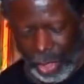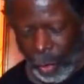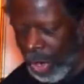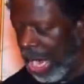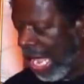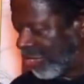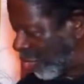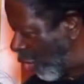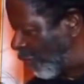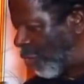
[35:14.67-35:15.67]
When they
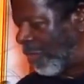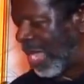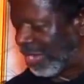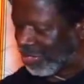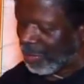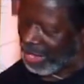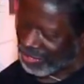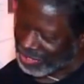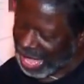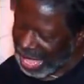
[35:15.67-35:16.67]
serve you meat, it's about
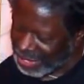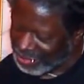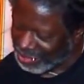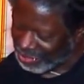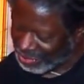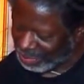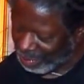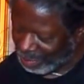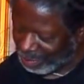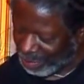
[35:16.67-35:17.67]
the size of this
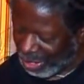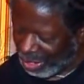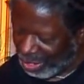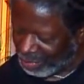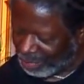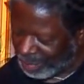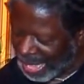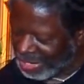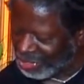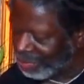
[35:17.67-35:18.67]

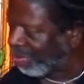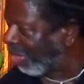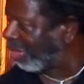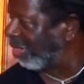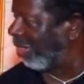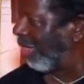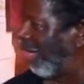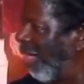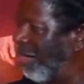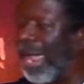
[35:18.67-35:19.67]
Bajin book,
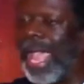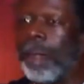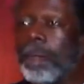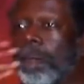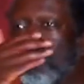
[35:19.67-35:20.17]
all right?